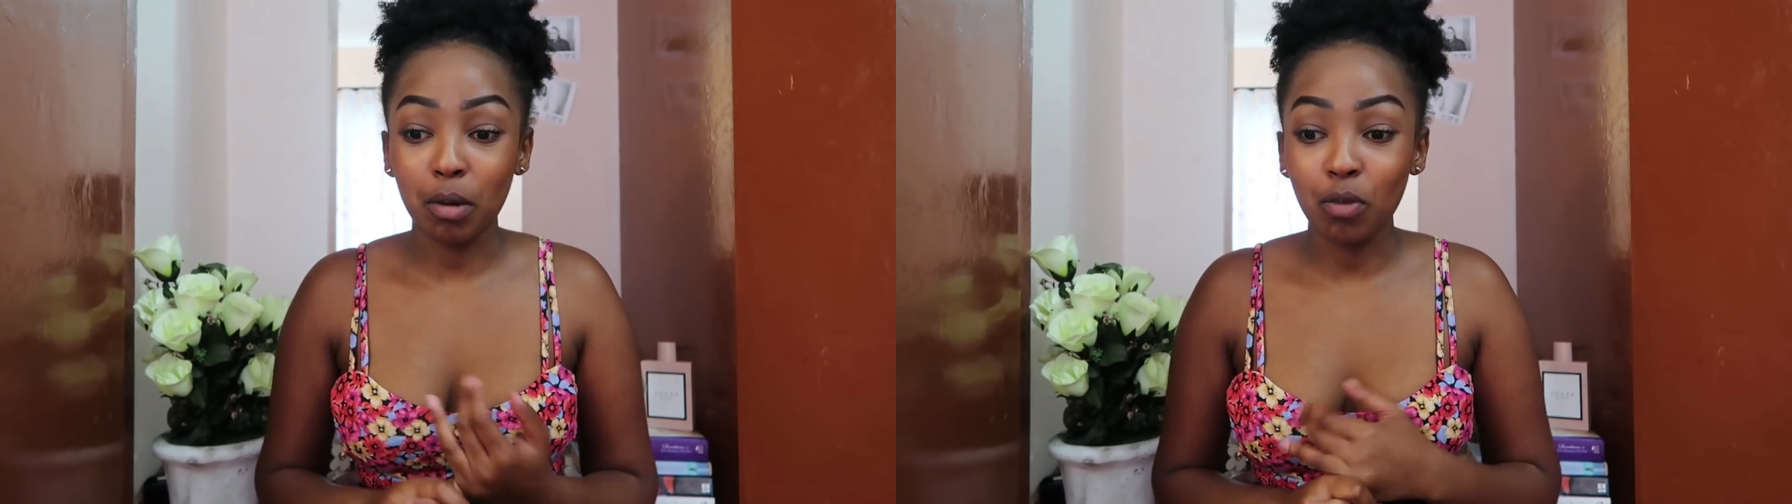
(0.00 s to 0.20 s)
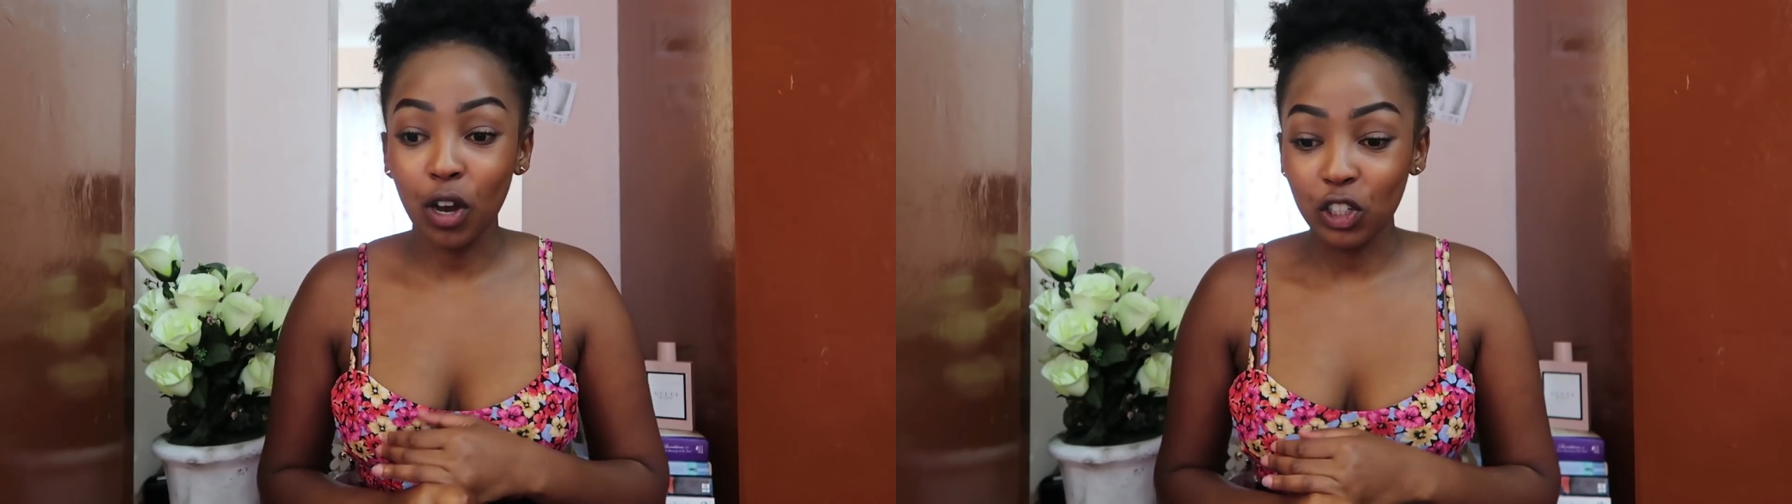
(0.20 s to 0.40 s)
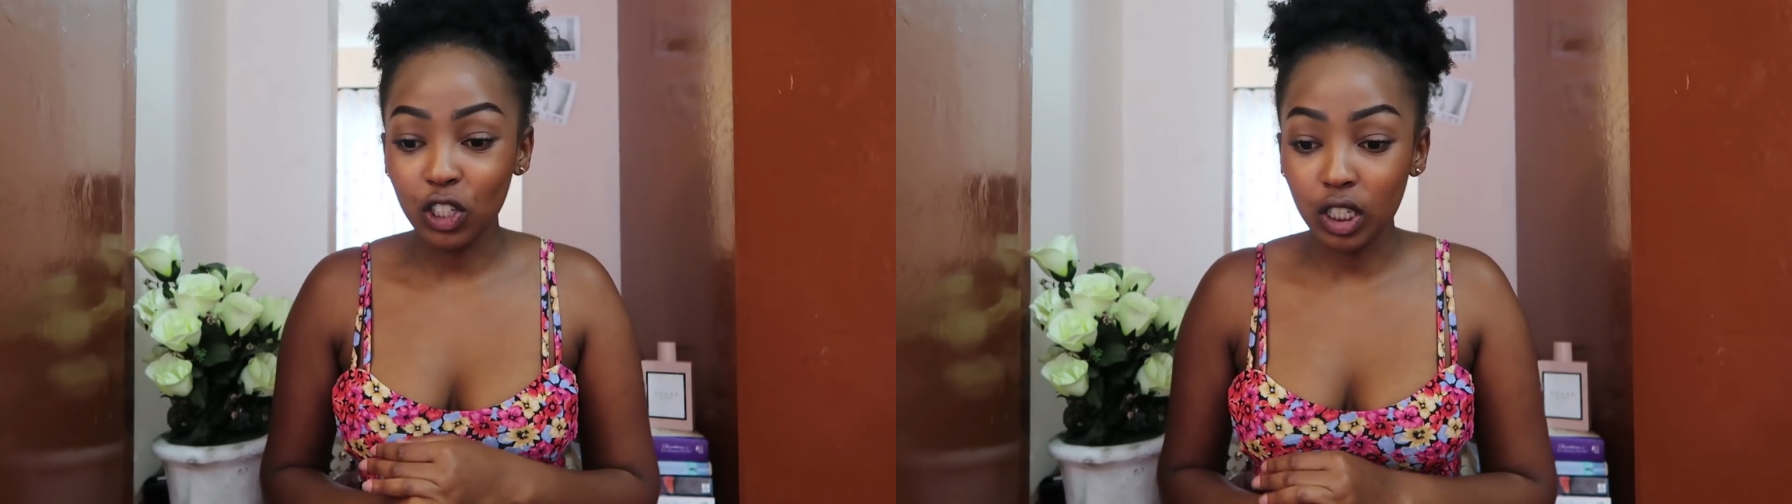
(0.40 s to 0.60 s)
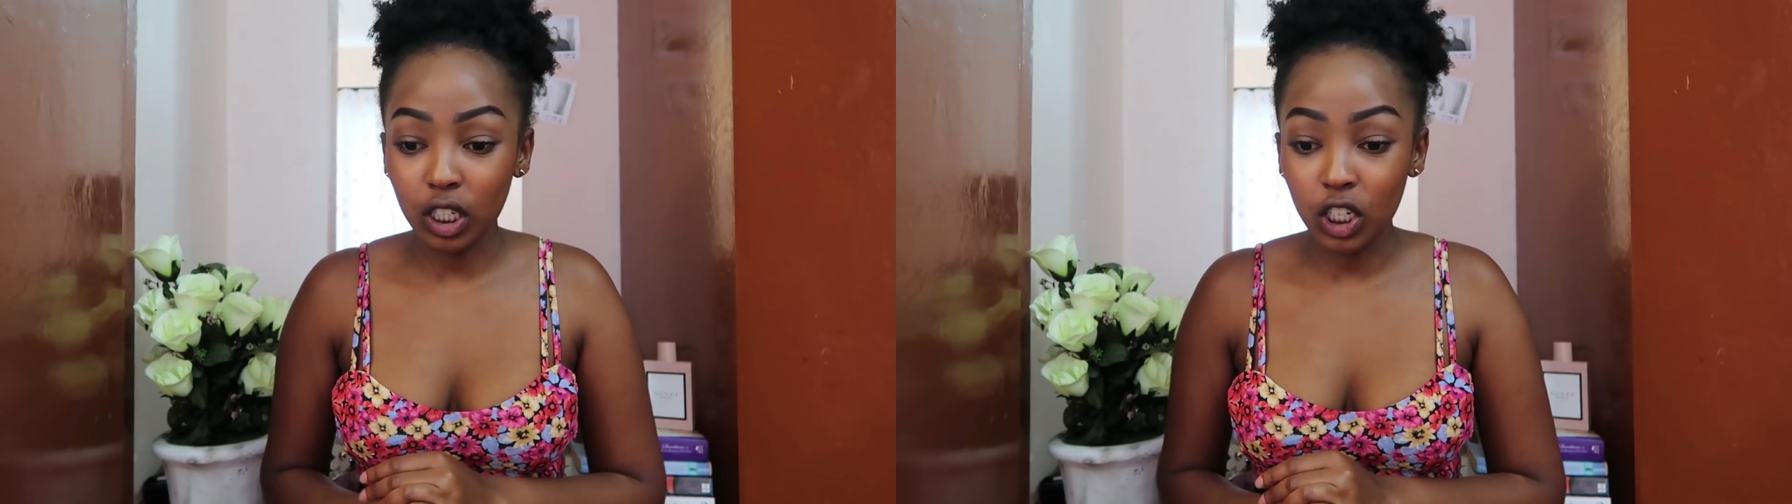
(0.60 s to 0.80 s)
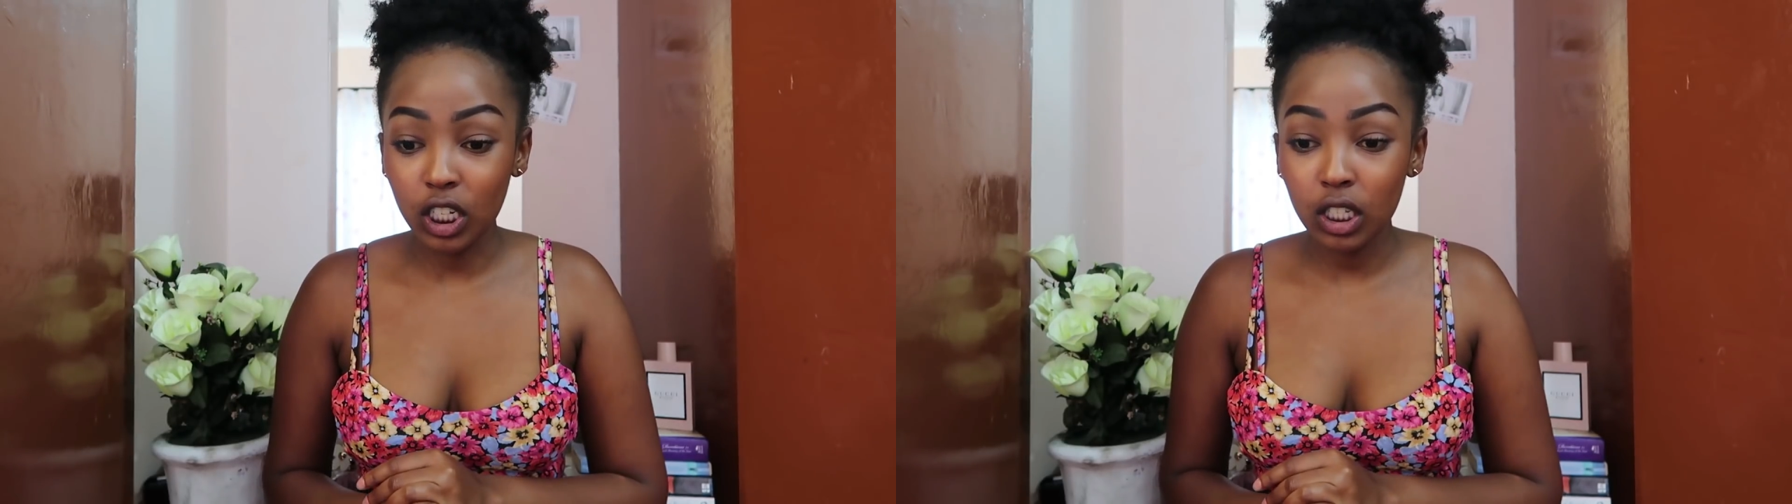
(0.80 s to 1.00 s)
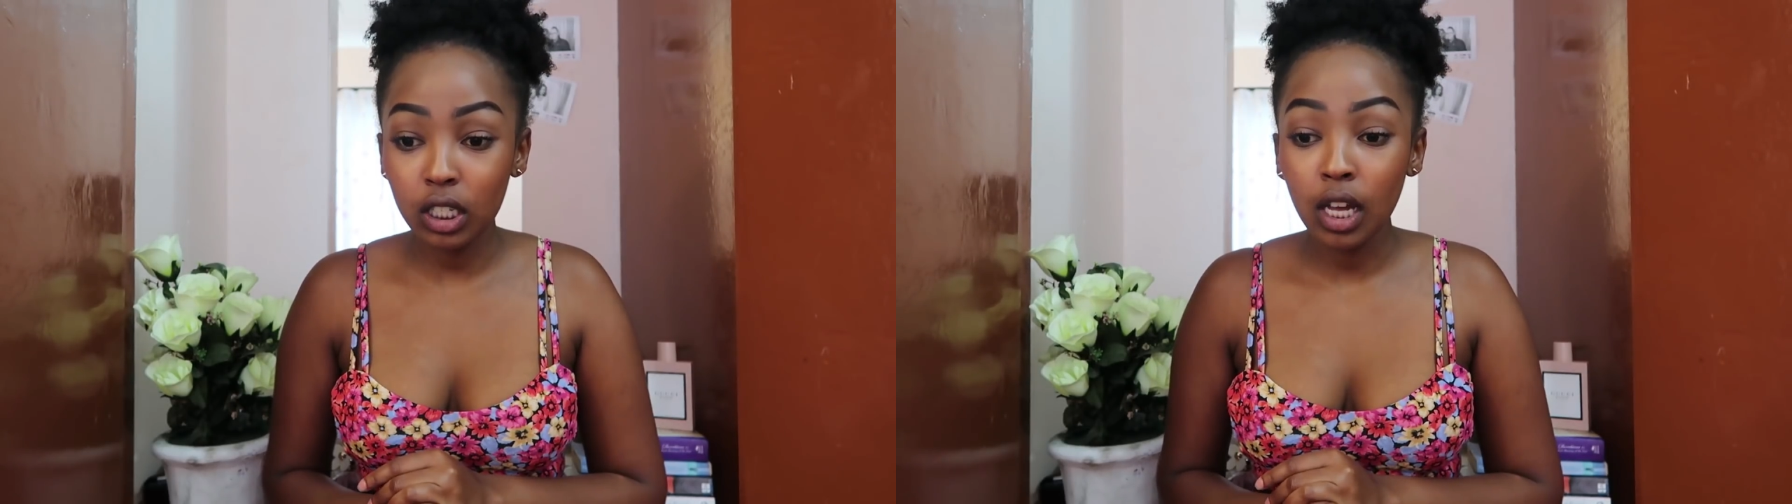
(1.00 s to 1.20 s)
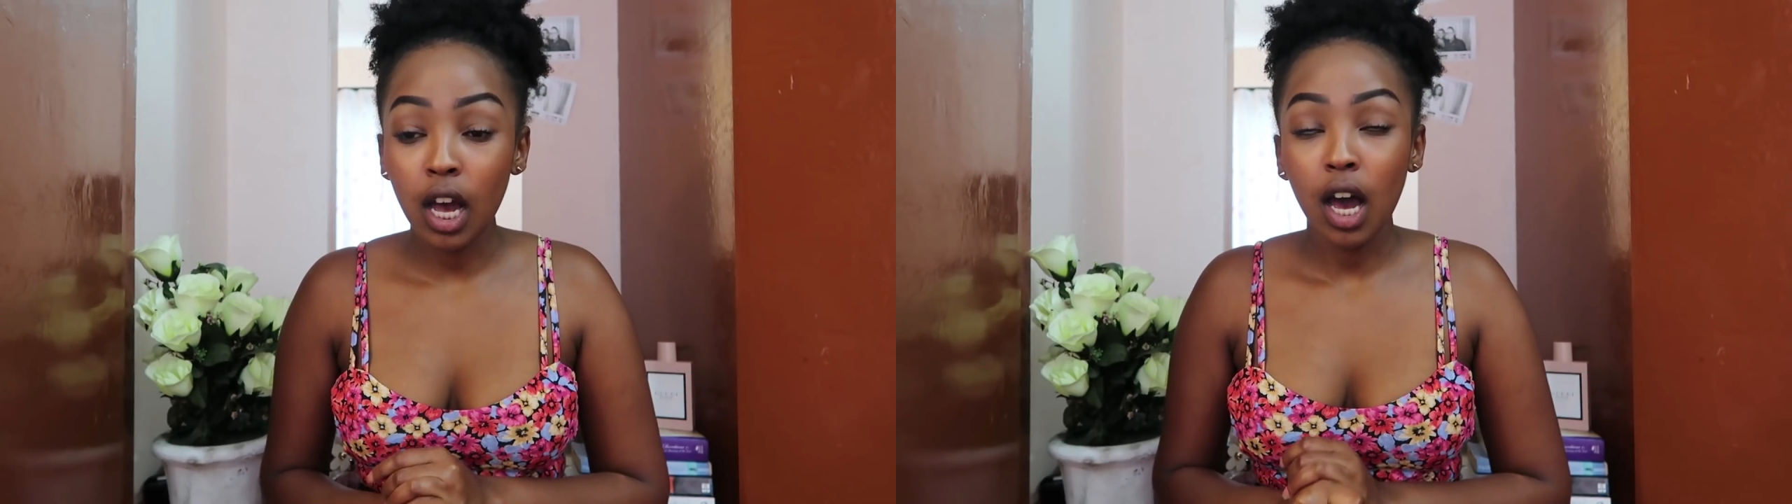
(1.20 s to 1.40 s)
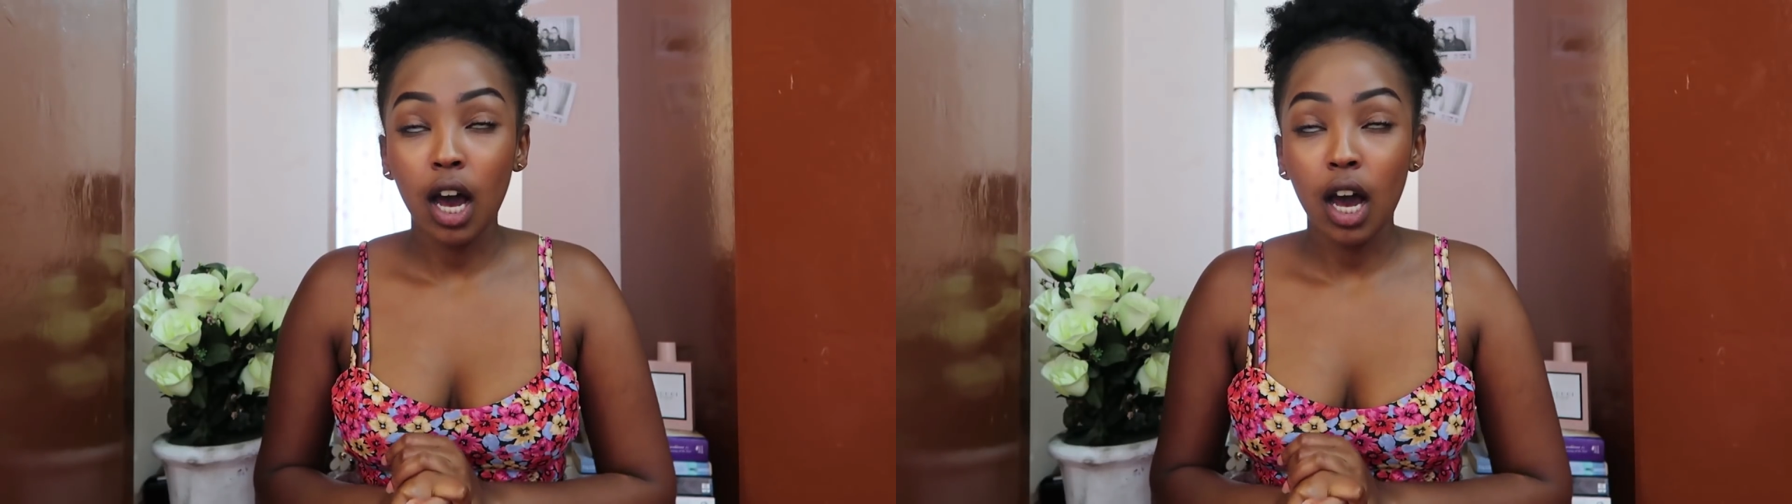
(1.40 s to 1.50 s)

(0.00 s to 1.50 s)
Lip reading: my brunch series